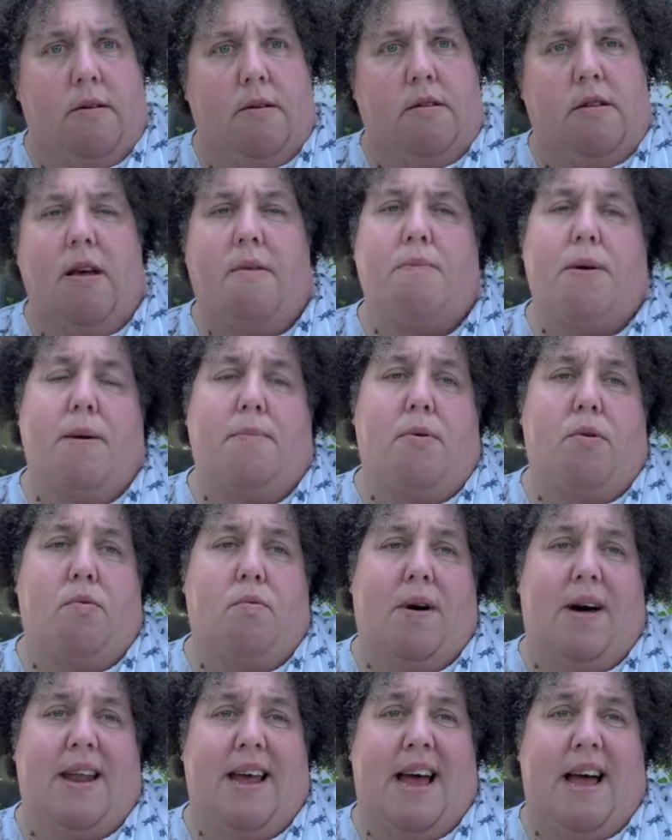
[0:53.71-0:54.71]
Some people
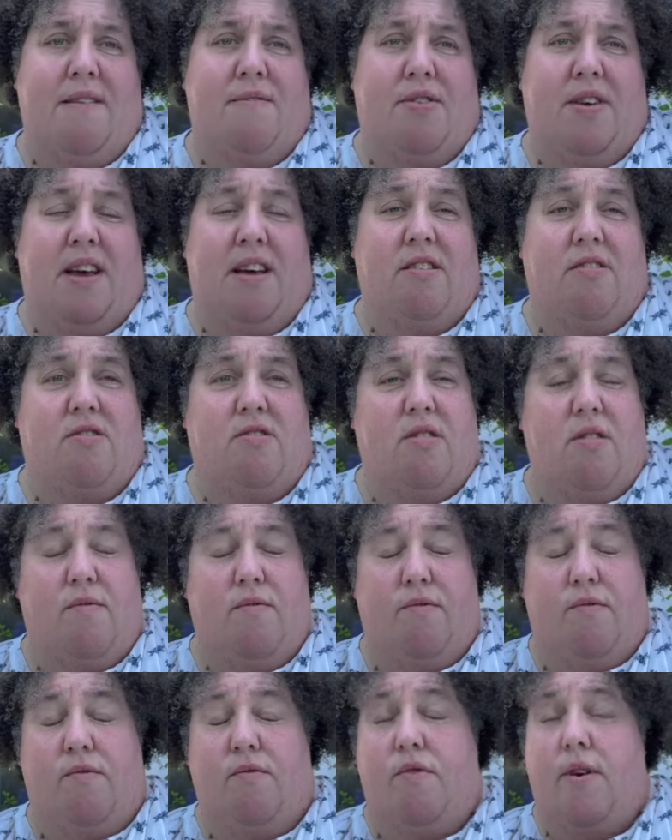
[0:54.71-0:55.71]
want to have things
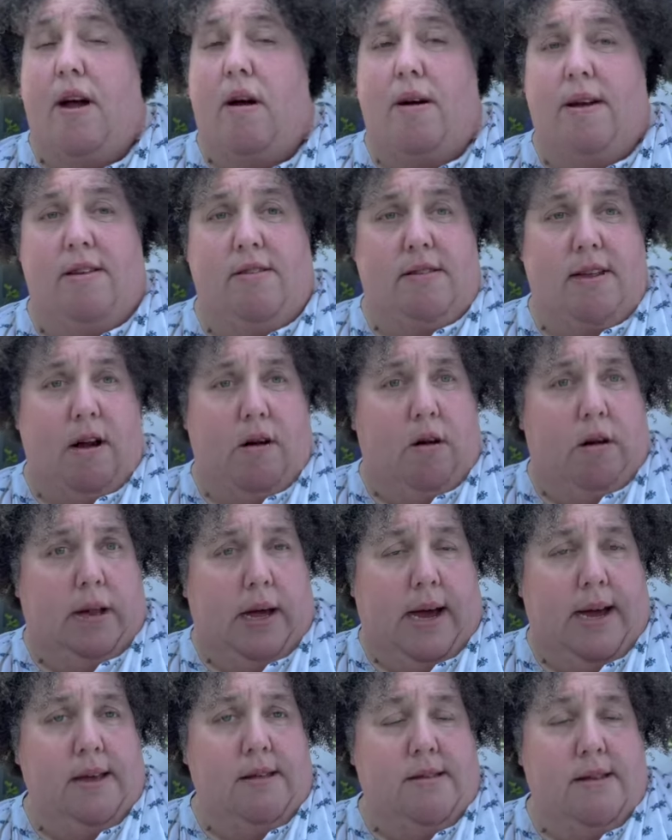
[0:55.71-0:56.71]
very
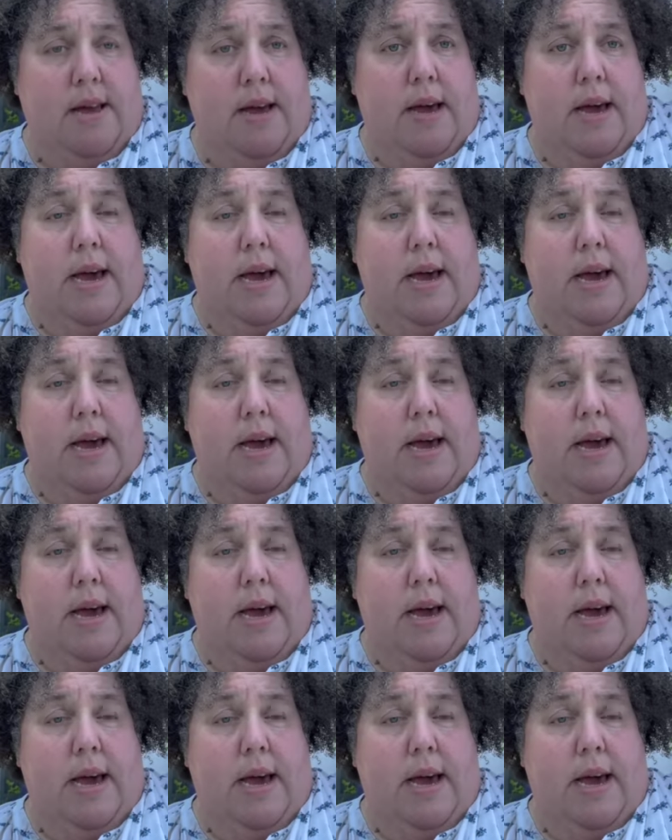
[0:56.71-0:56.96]
sterilized,